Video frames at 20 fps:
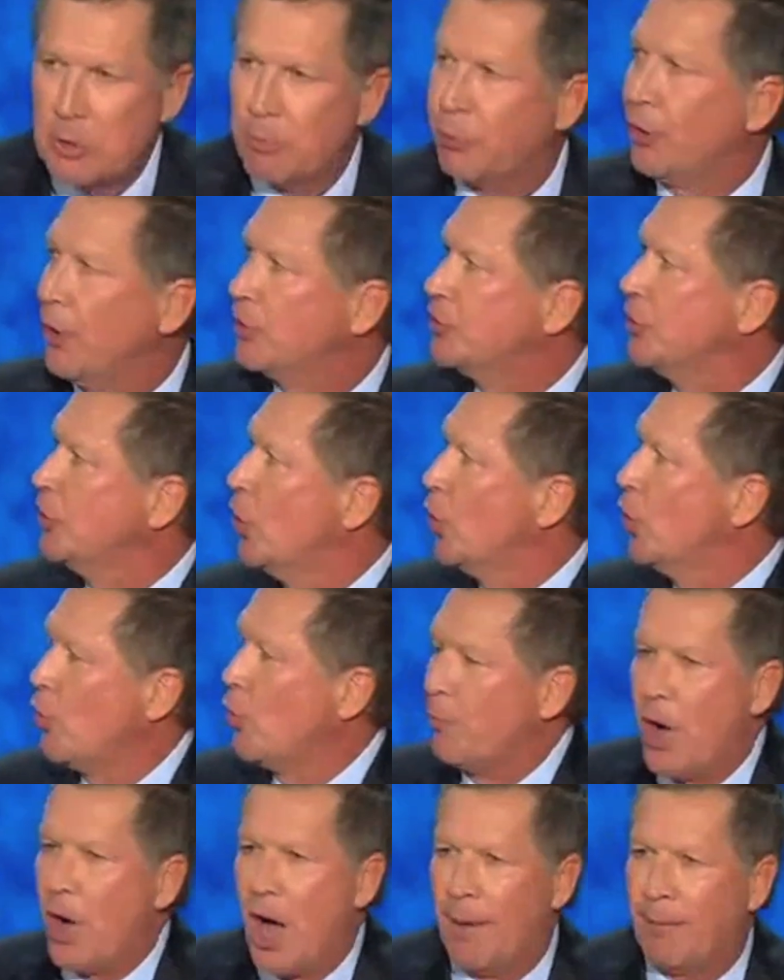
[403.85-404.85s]
President
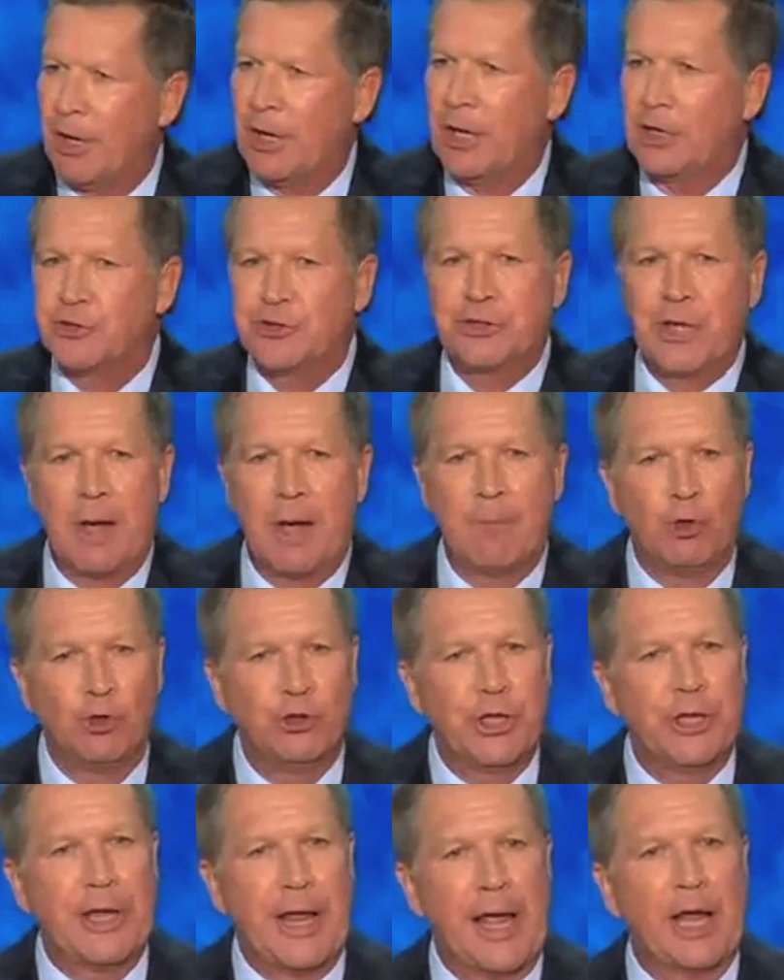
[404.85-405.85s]
Obama has
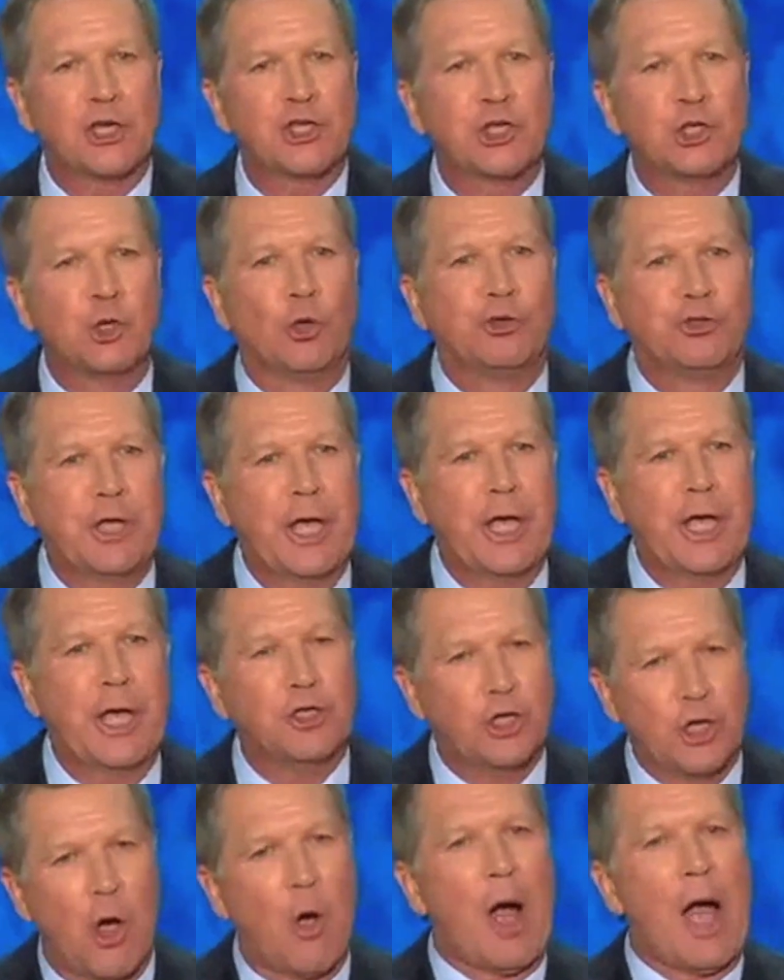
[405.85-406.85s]
doubled the national debt.
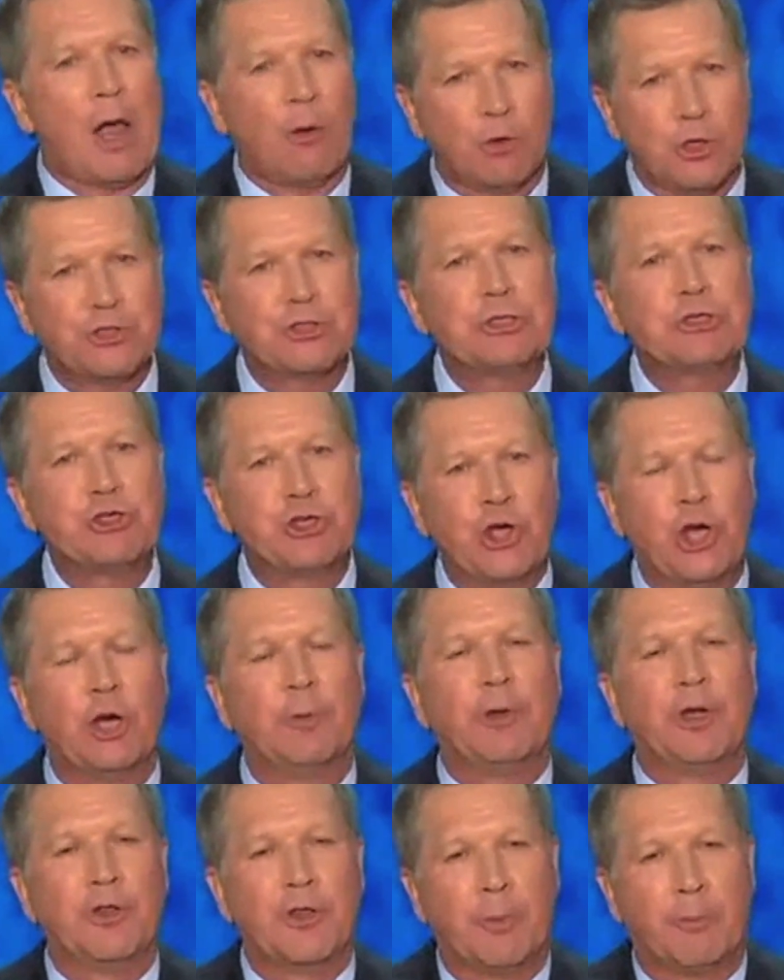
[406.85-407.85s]
You know, I was
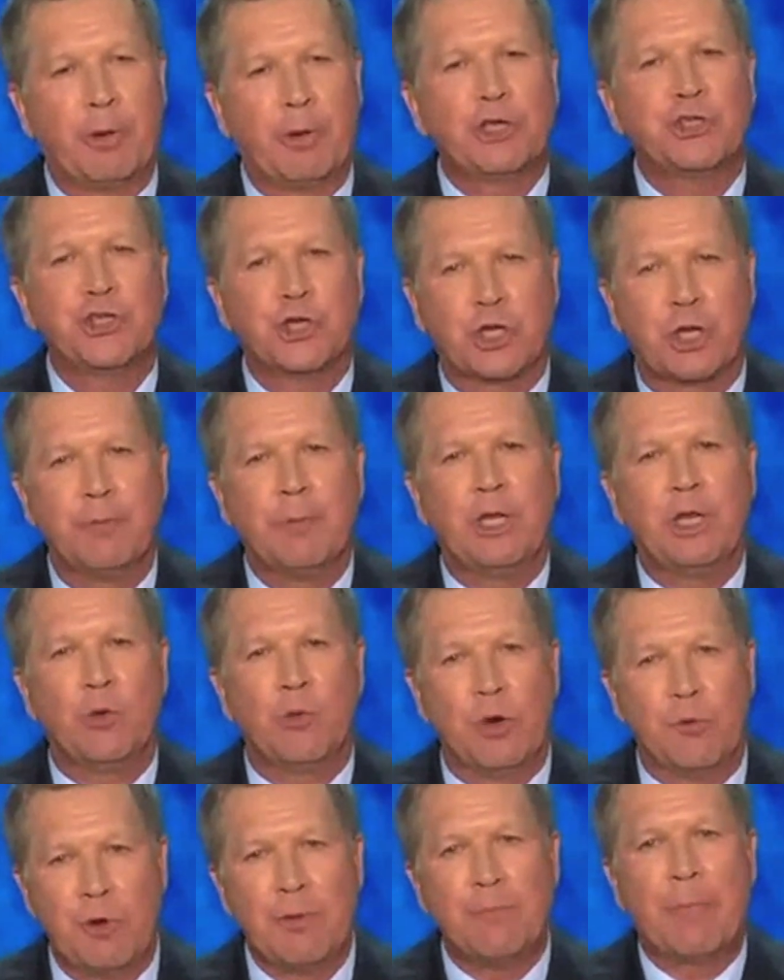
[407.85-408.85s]
chairman of the Budget Committee
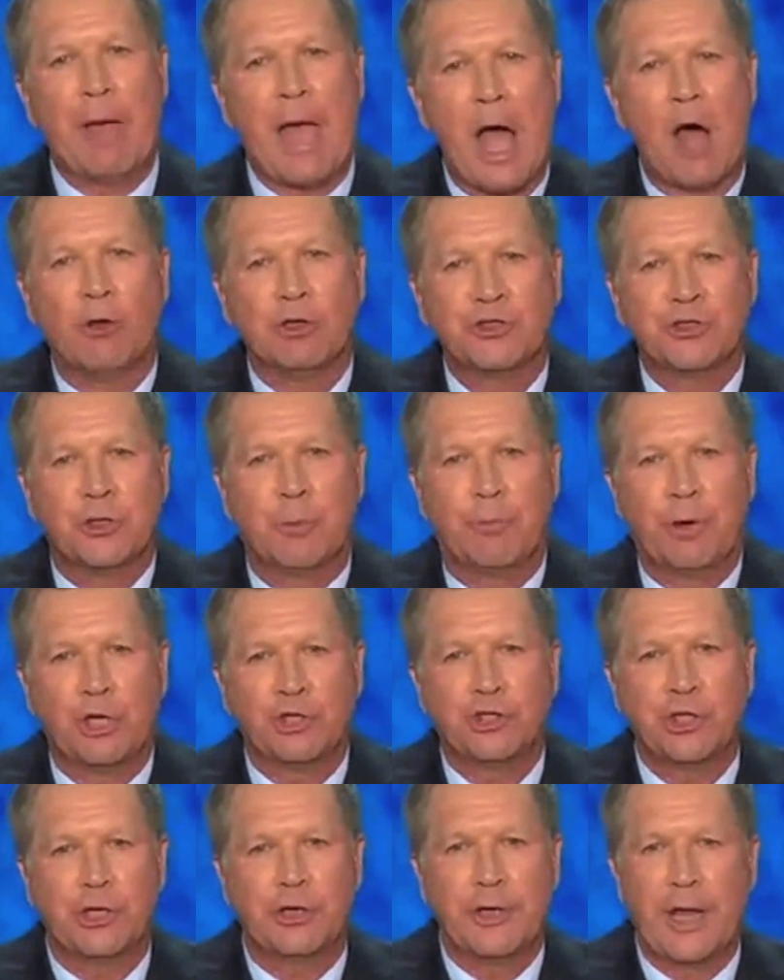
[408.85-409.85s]
when we balanced the
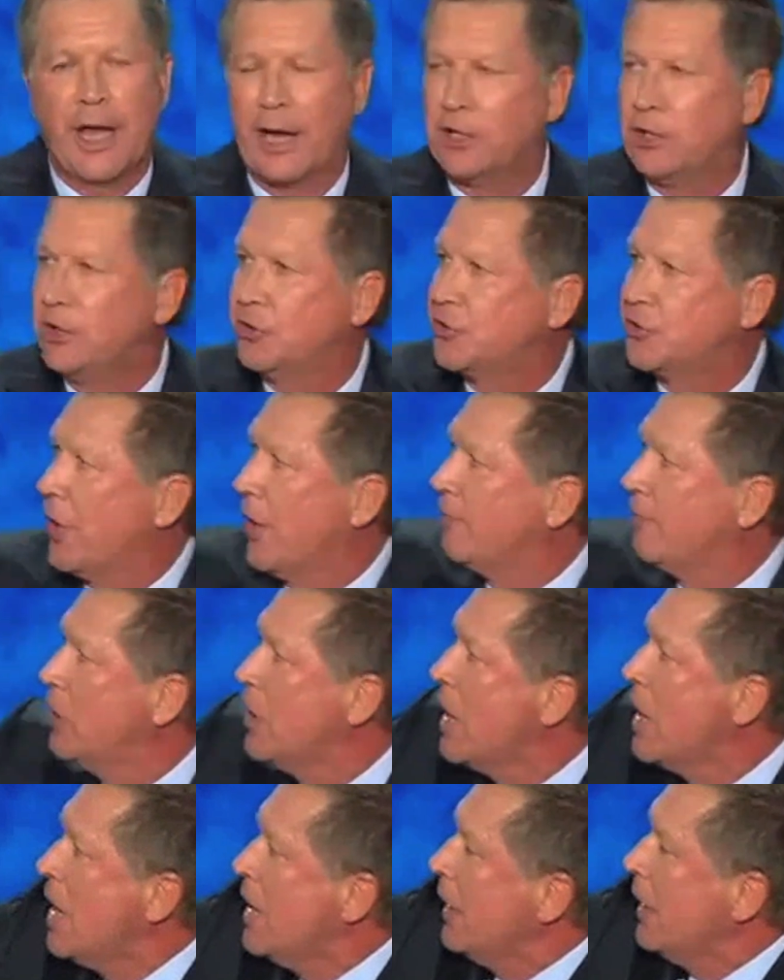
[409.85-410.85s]
budget in
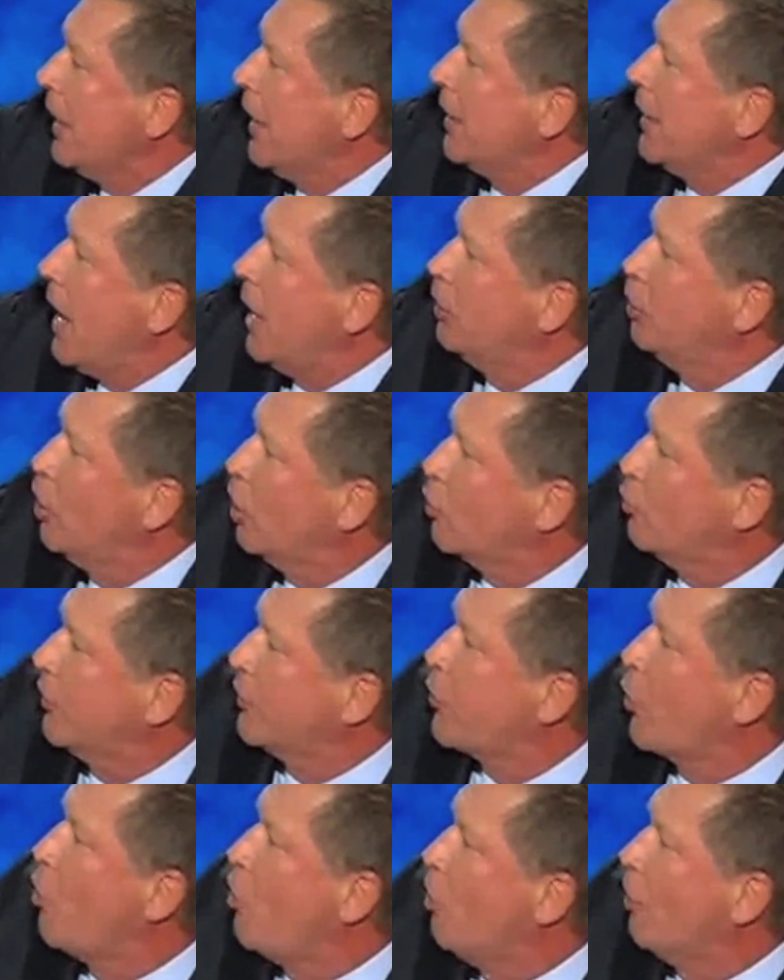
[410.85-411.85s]
'97, and I look
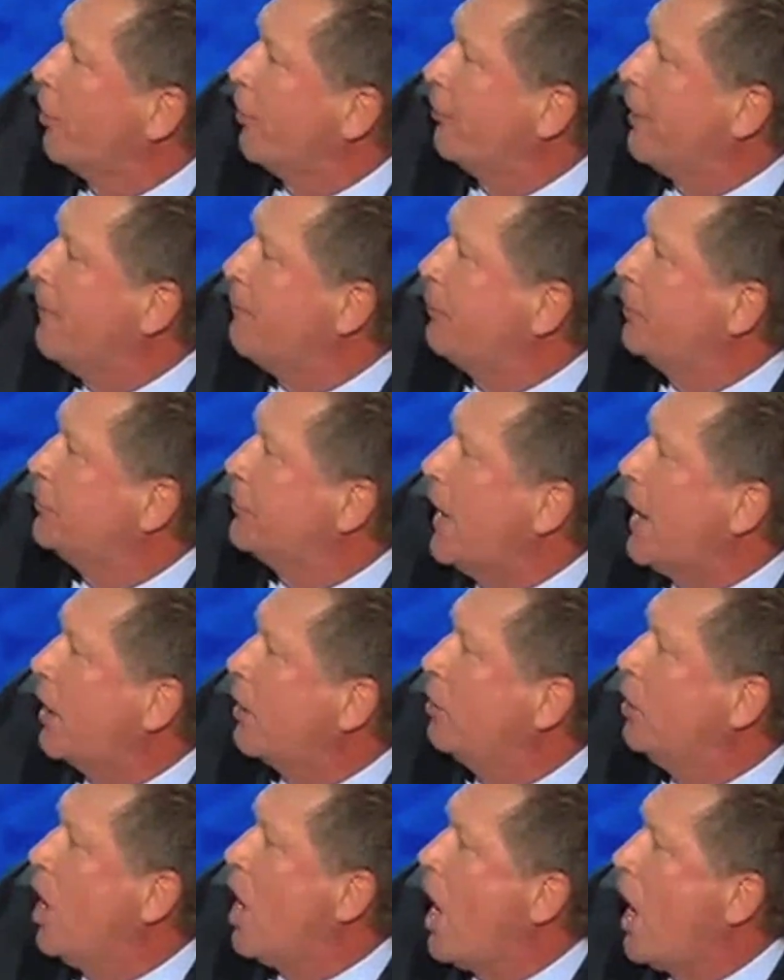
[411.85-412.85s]
with horror up at
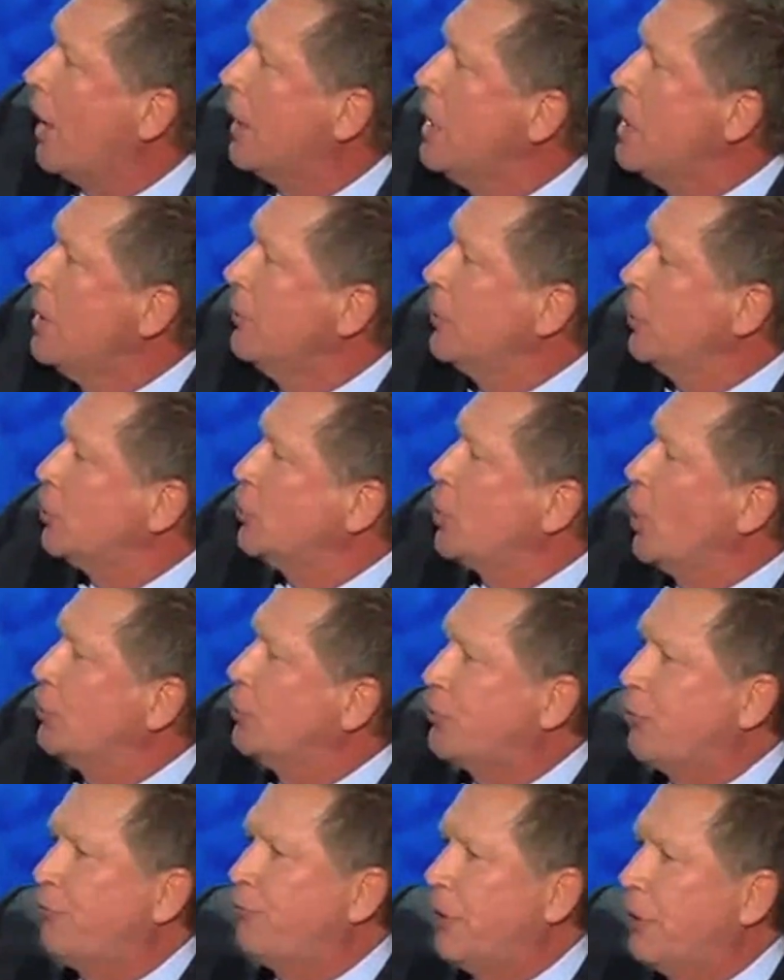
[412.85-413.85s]
that clock that
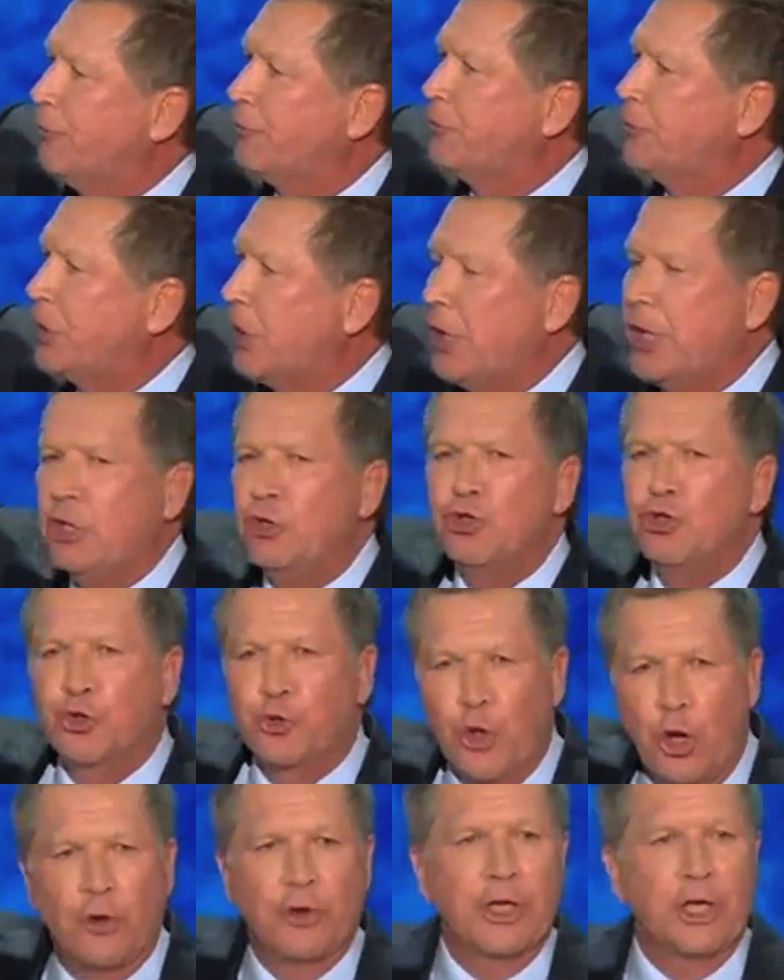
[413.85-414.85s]
shows $15
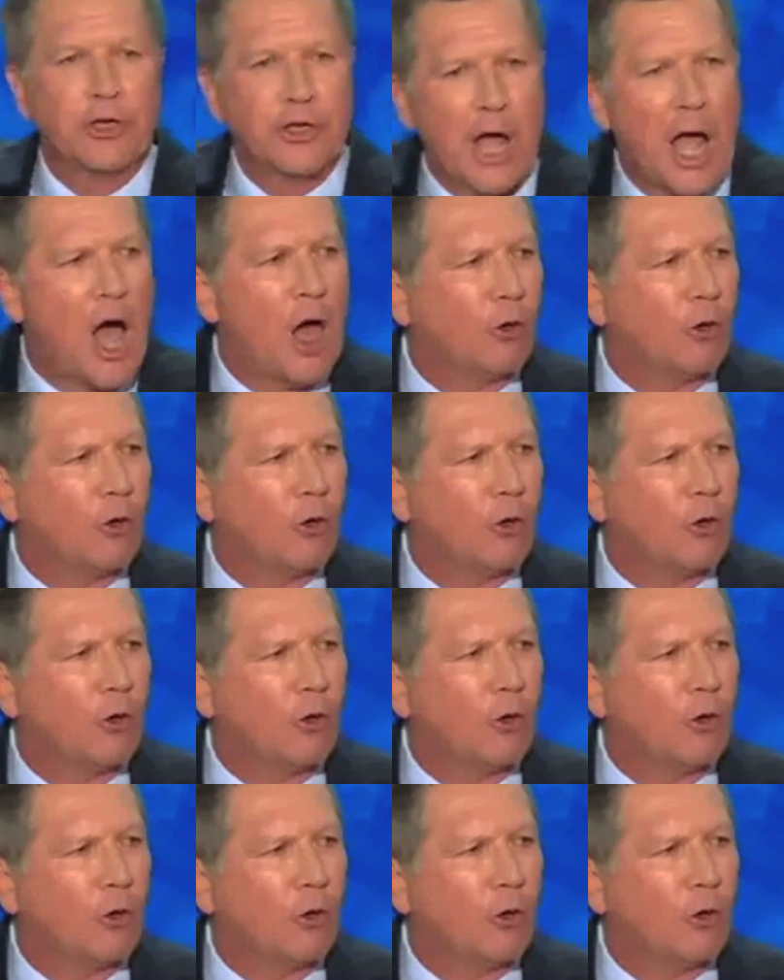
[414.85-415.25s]
trillion